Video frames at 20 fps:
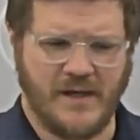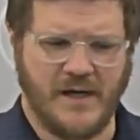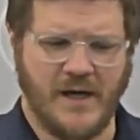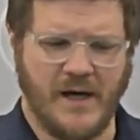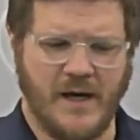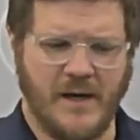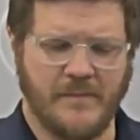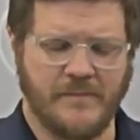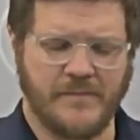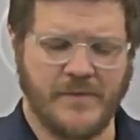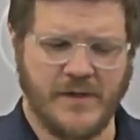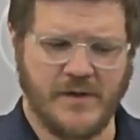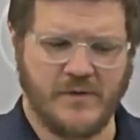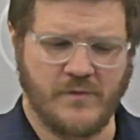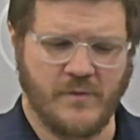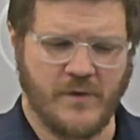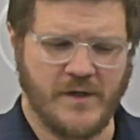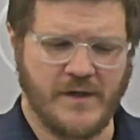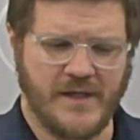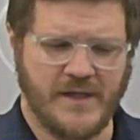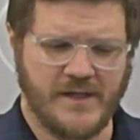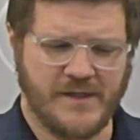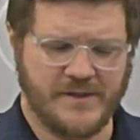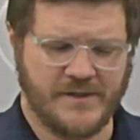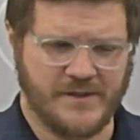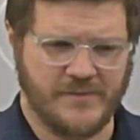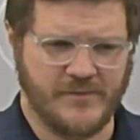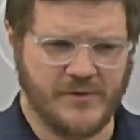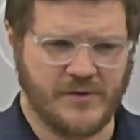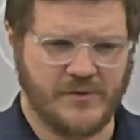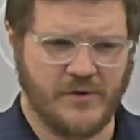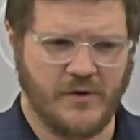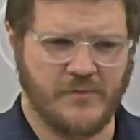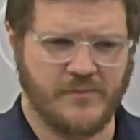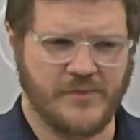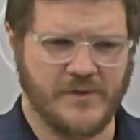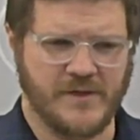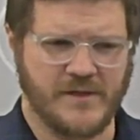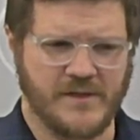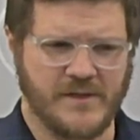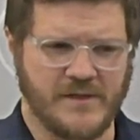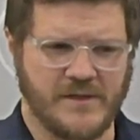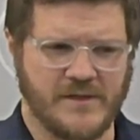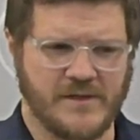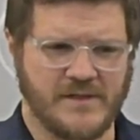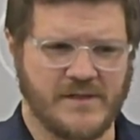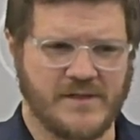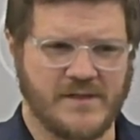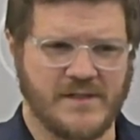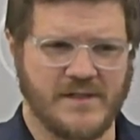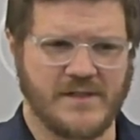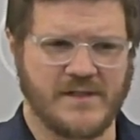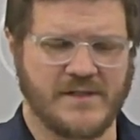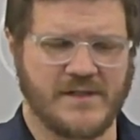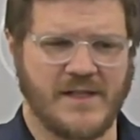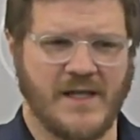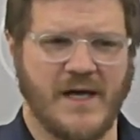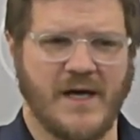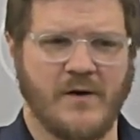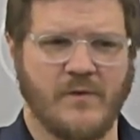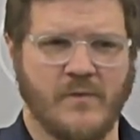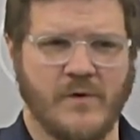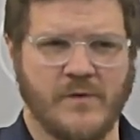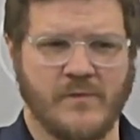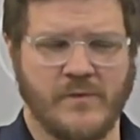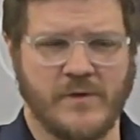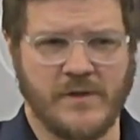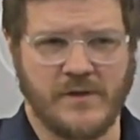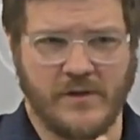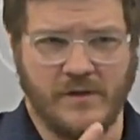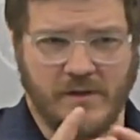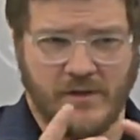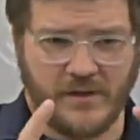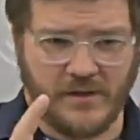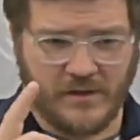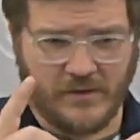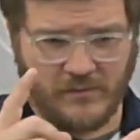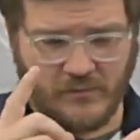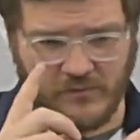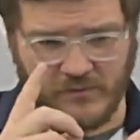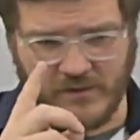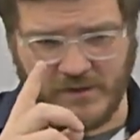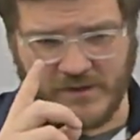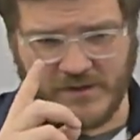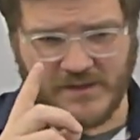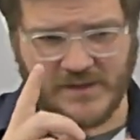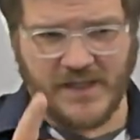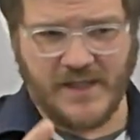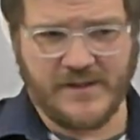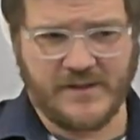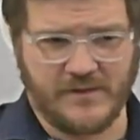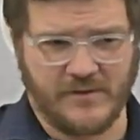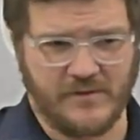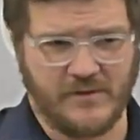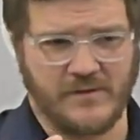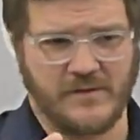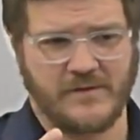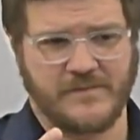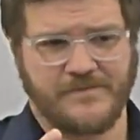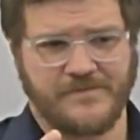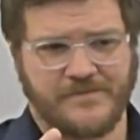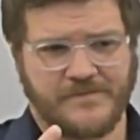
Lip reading: but what anisometropia is that when we look through the center,